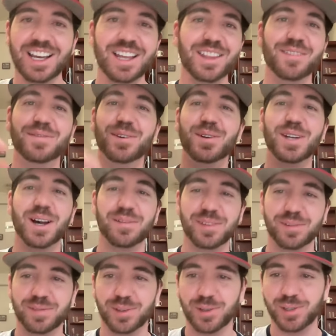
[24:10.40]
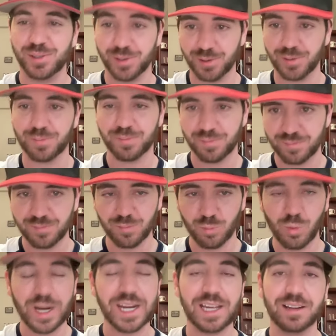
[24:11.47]
the Philadelphia Phillies are
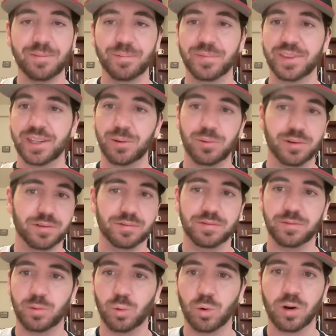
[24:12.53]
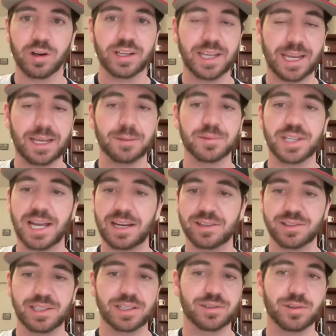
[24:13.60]
winning. They won four games out of
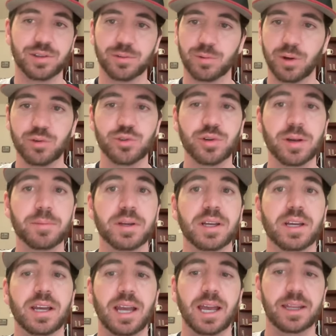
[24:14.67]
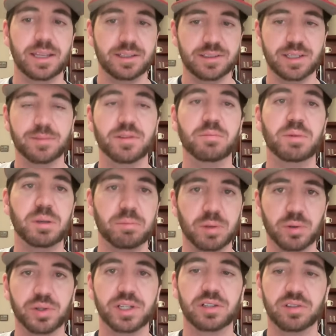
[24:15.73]
six on the road trip, and they seem to be
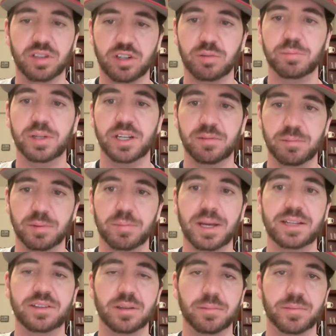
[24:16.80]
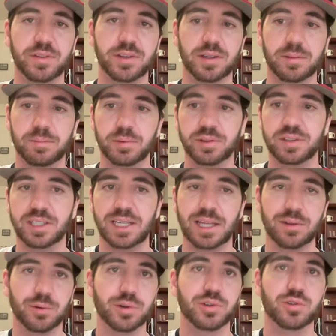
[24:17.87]
building a little bit of momentum to put
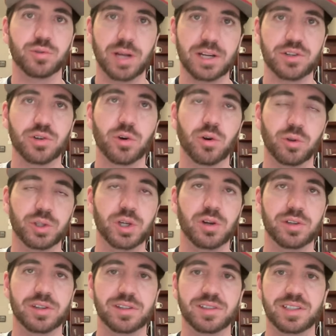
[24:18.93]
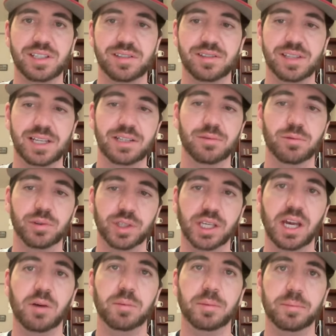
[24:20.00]
together a stretch early on in the season that could really
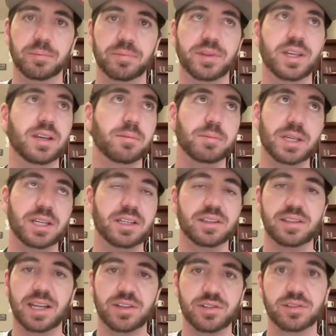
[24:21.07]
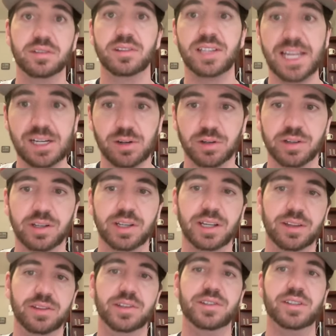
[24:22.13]
help them be in contention later
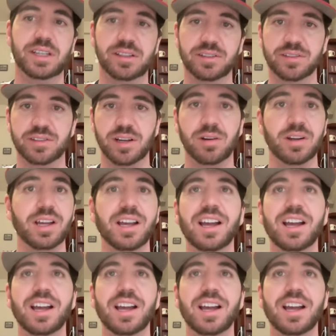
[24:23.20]
in the season. So